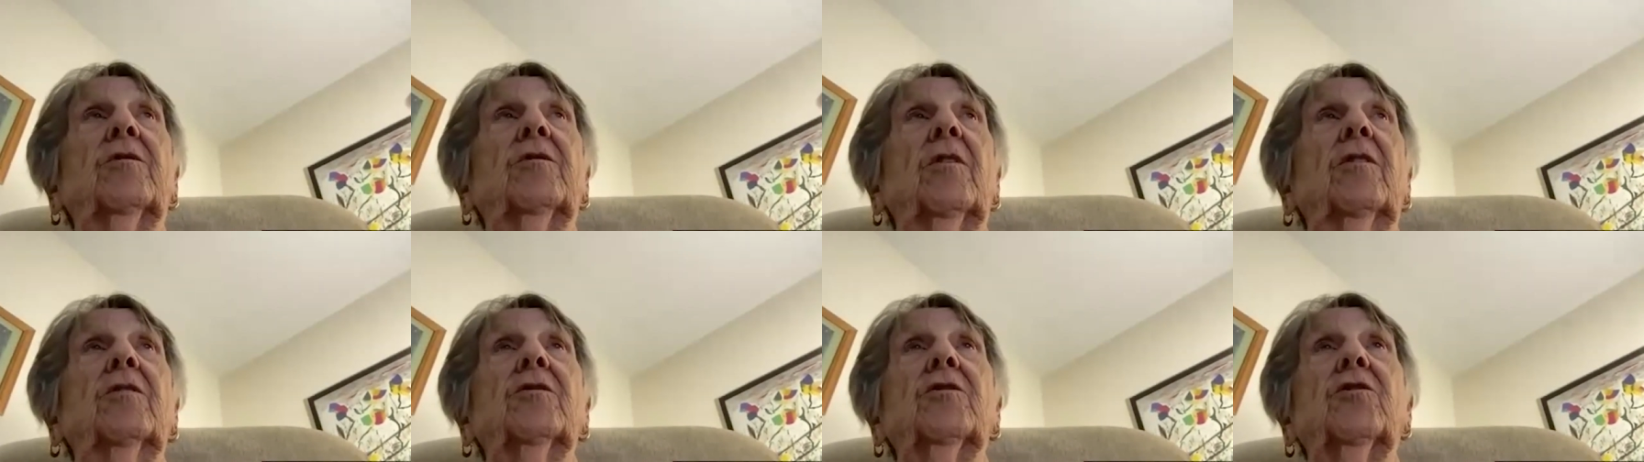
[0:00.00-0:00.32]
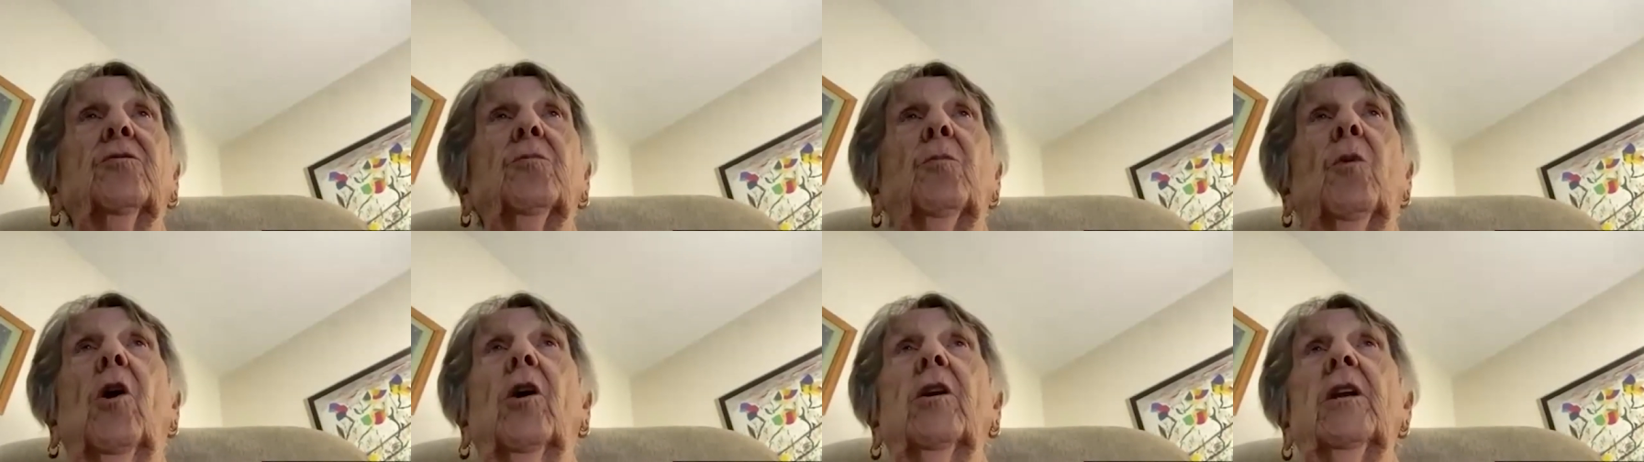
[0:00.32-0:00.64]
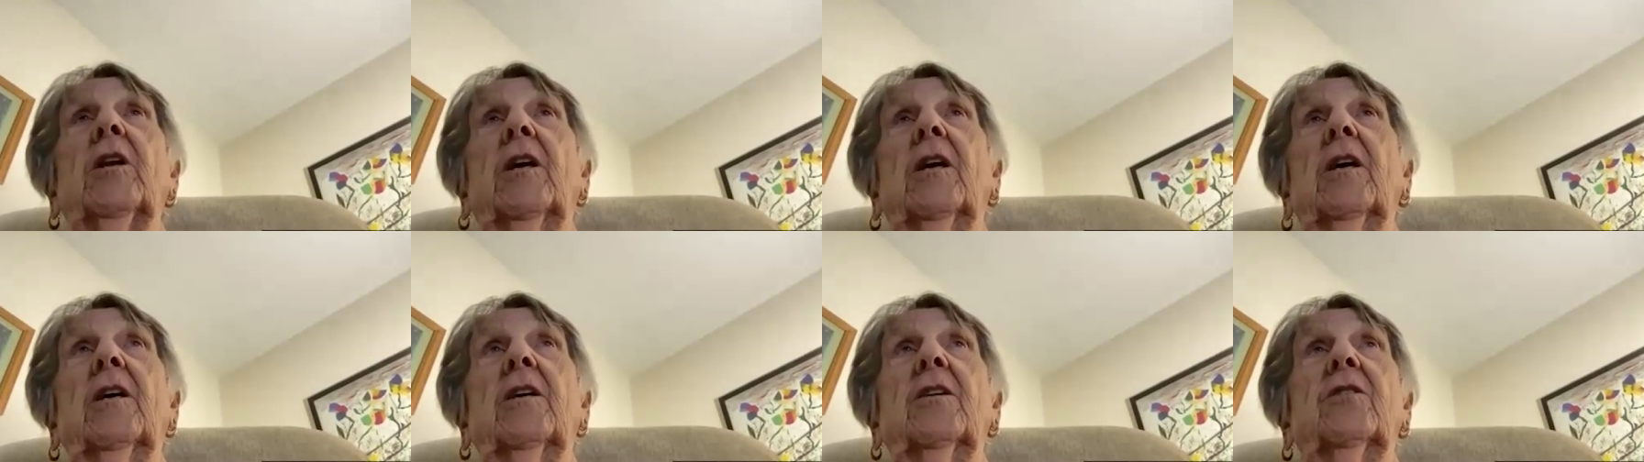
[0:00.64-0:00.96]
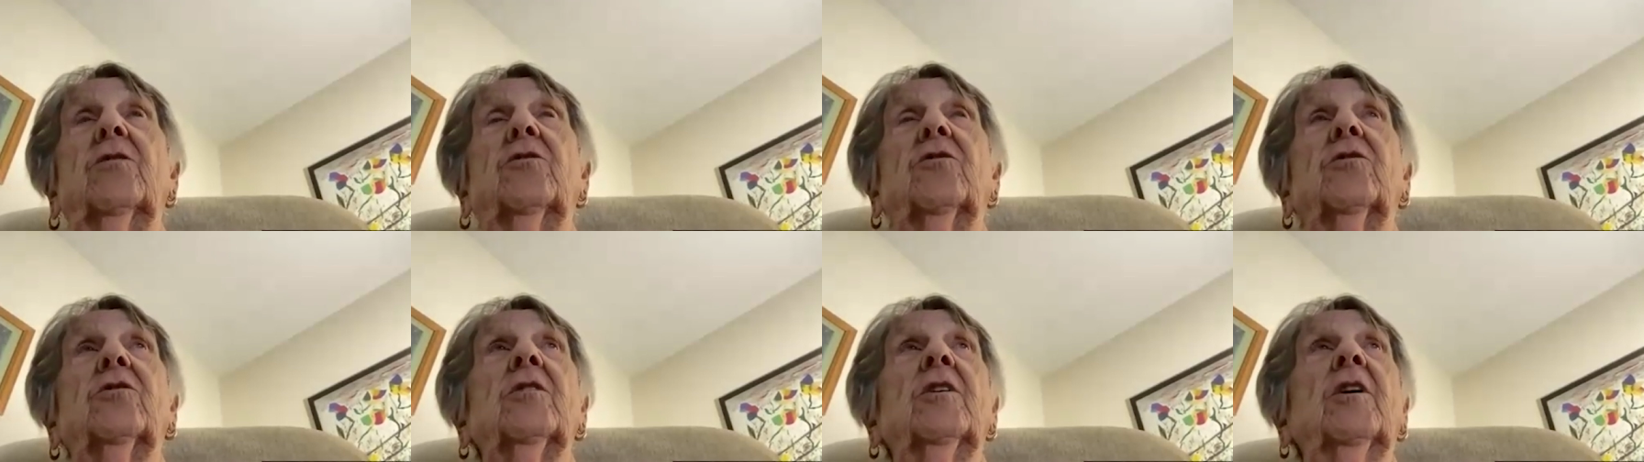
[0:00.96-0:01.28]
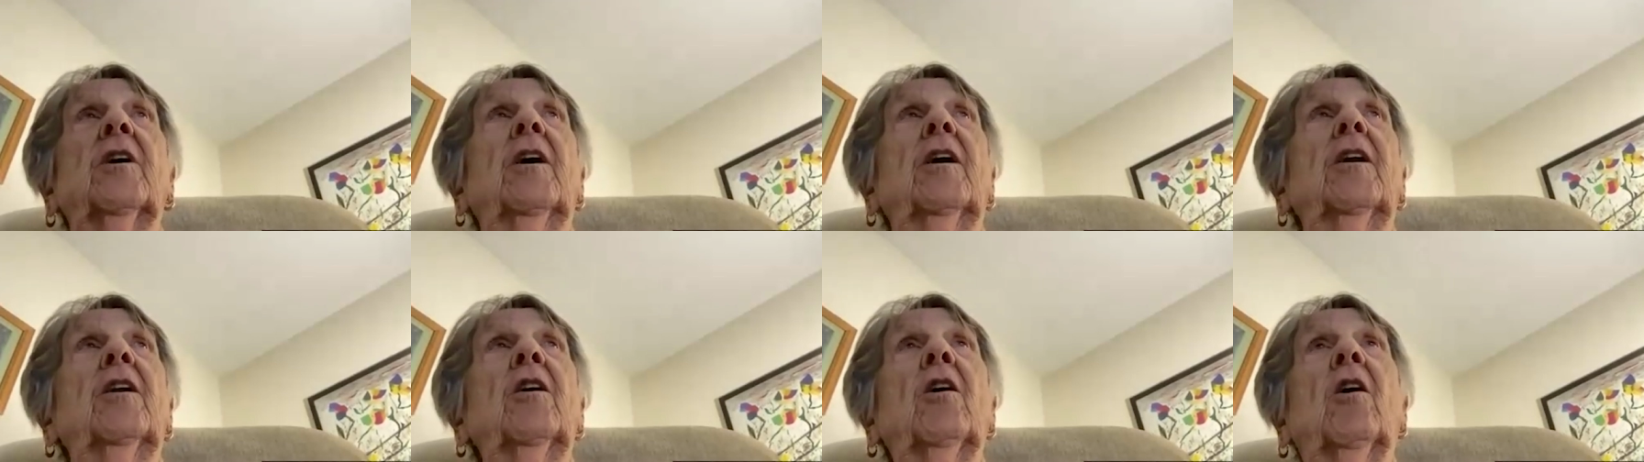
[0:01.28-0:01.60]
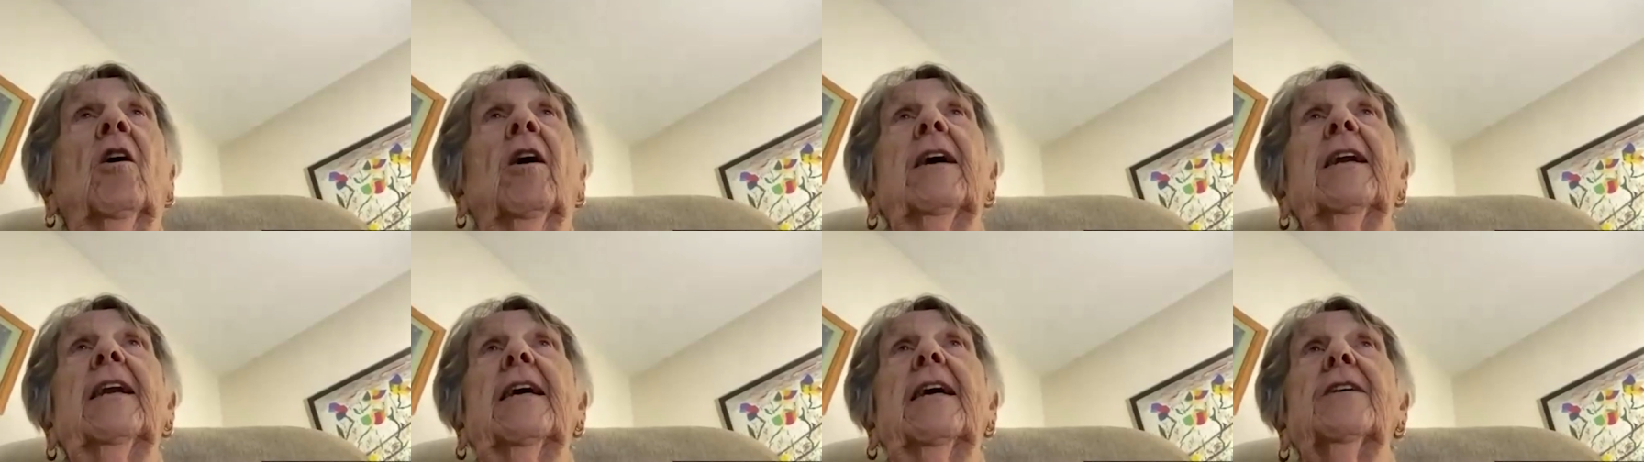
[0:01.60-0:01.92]
for the smart kids,
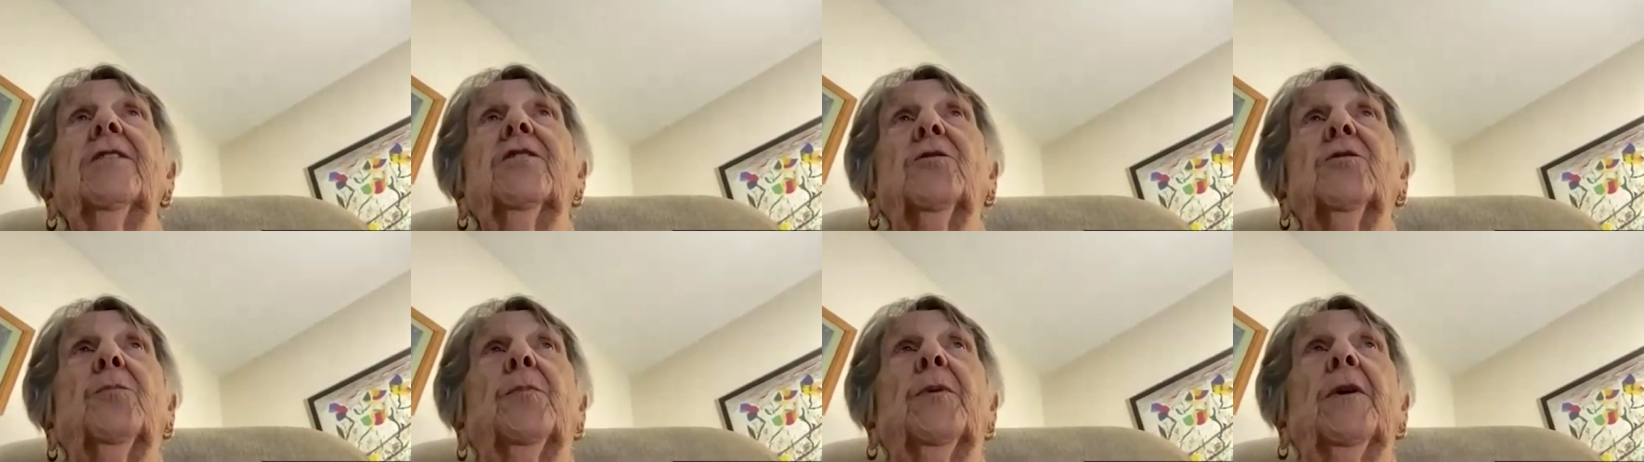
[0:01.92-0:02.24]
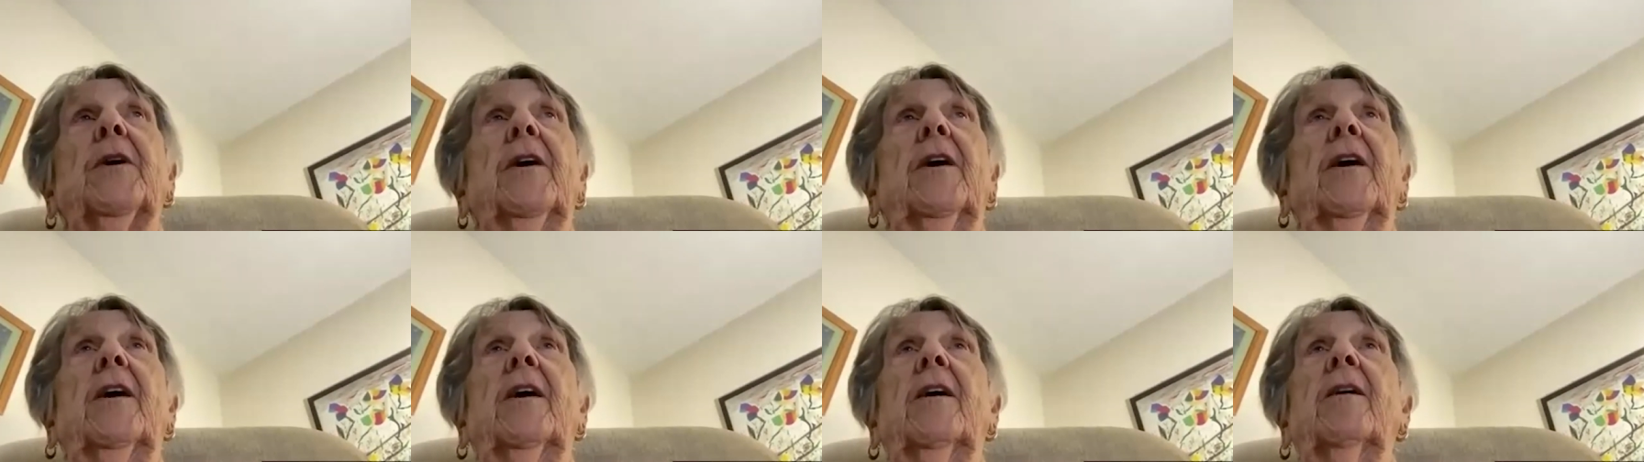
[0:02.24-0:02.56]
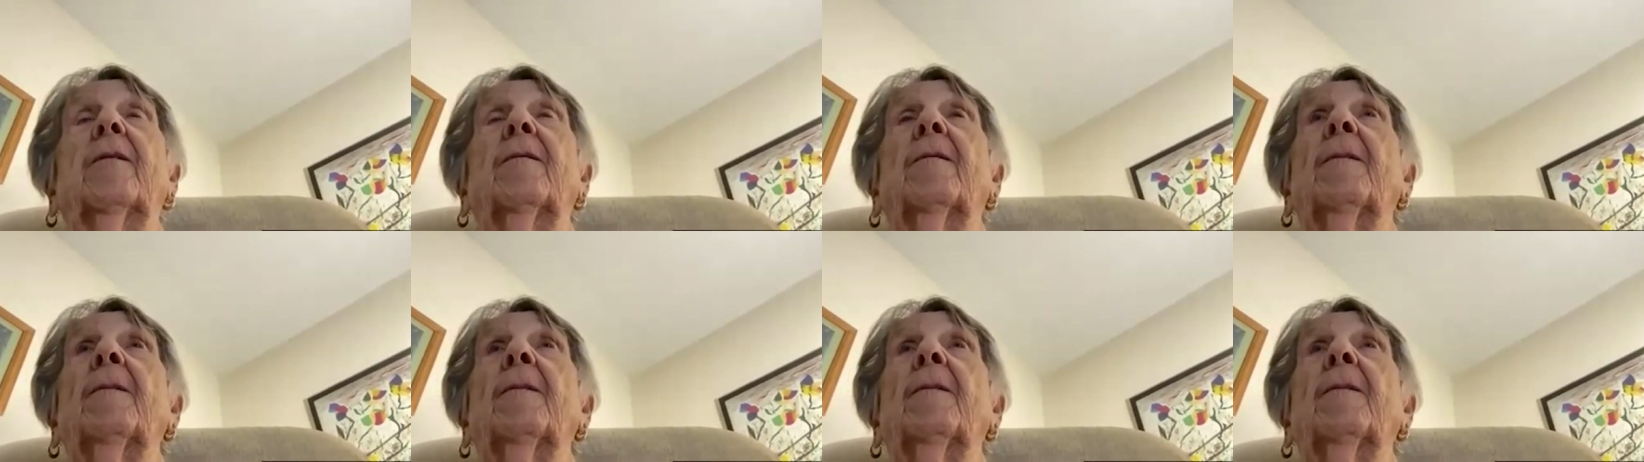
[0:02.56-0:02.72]
nine SP,